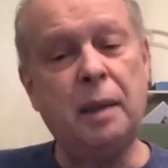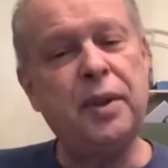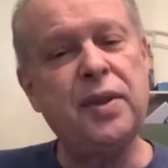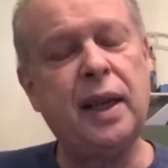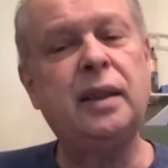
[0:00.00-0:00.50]

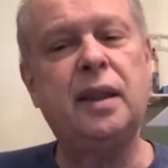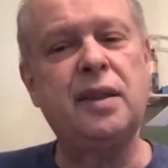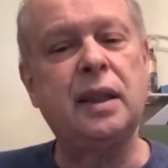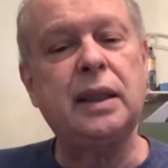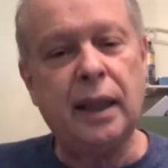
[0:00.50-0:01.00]
percent is
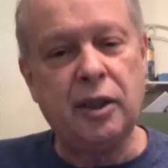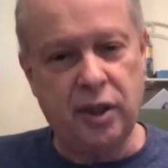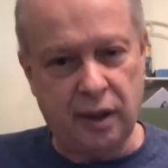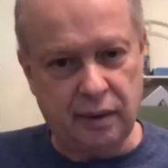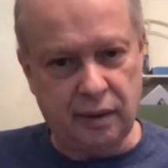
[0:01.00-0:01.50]

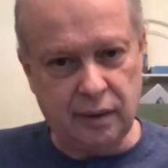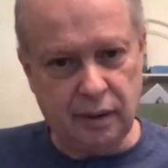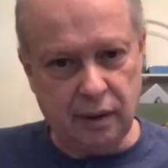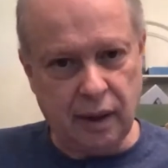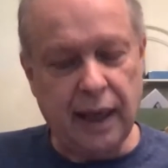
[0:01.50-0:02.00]
intention
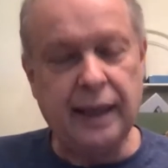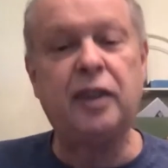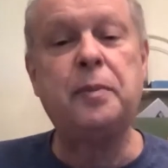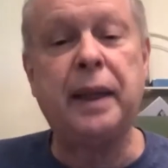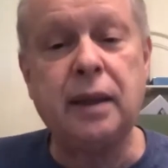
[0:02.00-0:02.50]
and
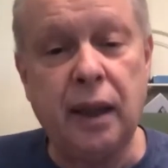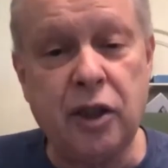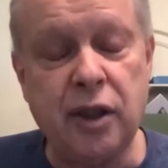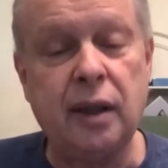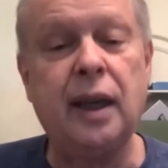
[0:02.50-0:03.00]

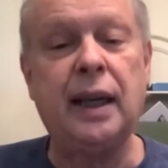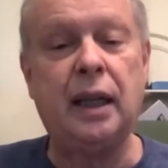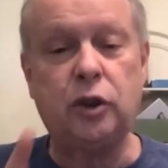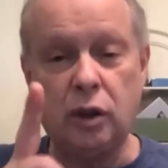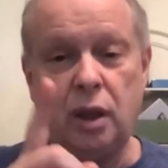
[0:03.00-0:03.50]
expectation. And I'll
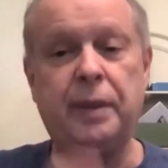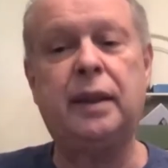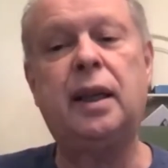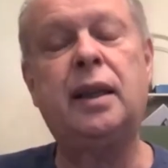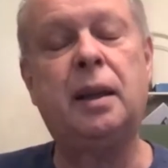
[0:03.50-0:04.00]
talk to you about
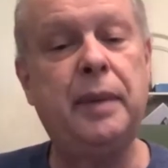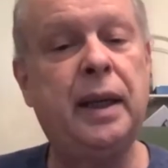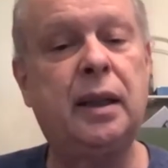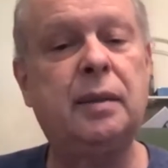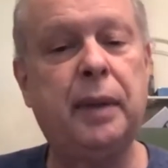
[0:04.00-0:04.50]
that in a
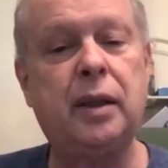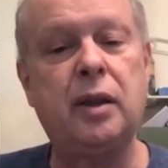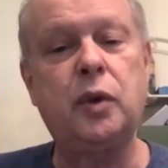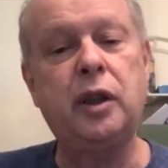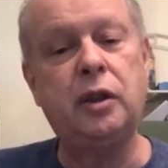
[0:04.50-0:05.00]
minute, because
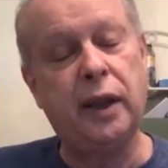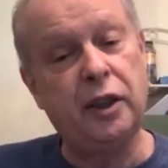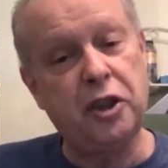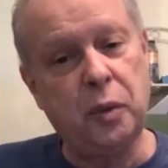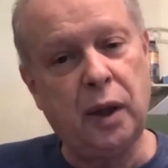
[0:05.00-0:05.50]
when you do
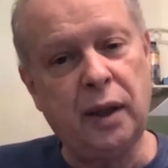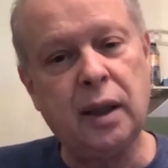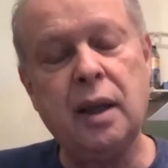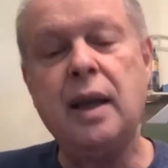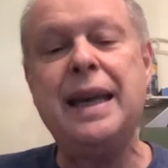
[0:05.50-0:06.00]
energy work,
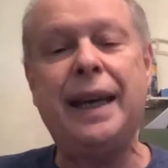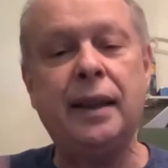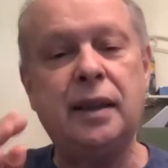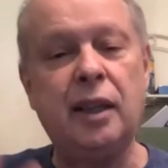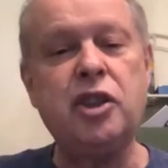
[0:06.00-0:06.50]

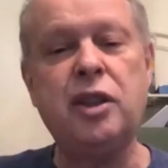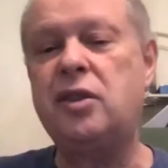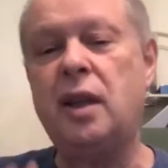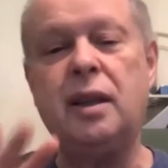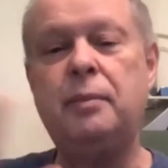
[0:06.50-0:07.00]
intention is
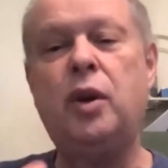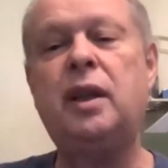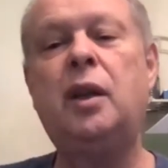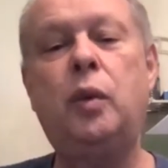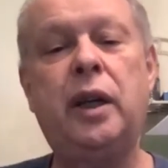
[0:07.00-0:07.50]
nothing more than
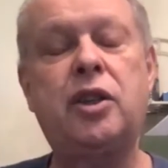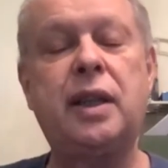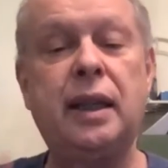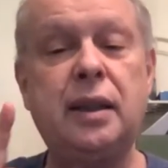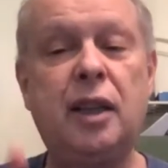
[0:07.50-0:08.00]
a wish.
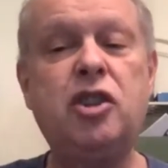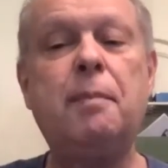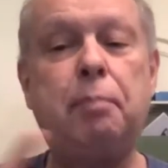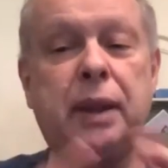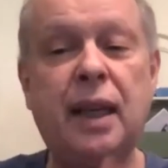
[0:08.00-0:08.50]
Intention
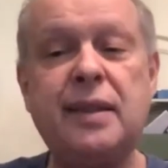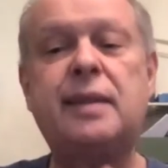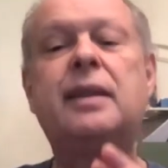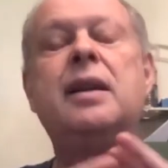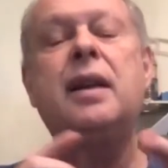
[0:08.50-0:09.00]
plus
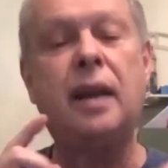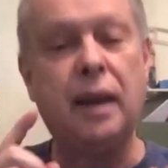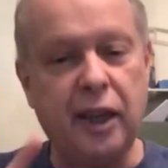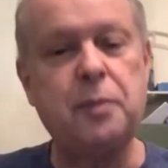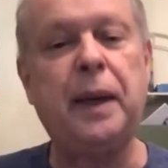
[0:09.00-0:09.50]

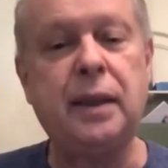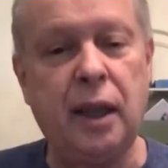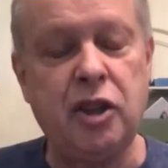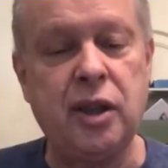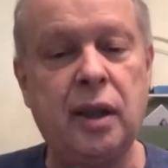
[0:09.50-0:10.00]

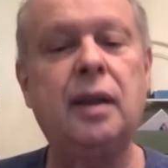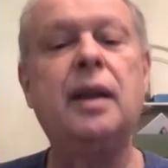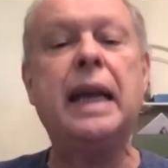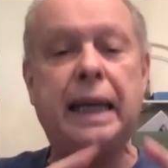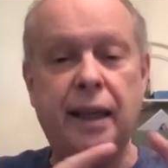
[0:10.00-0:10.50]
expectation
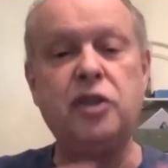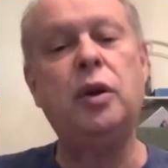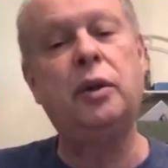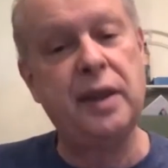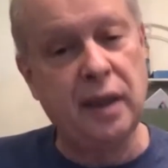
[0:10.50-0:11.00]
gets you
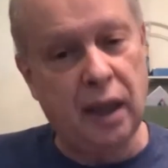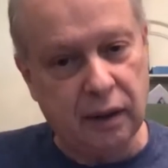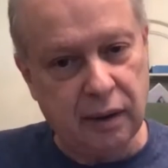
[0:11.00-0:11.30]
a result.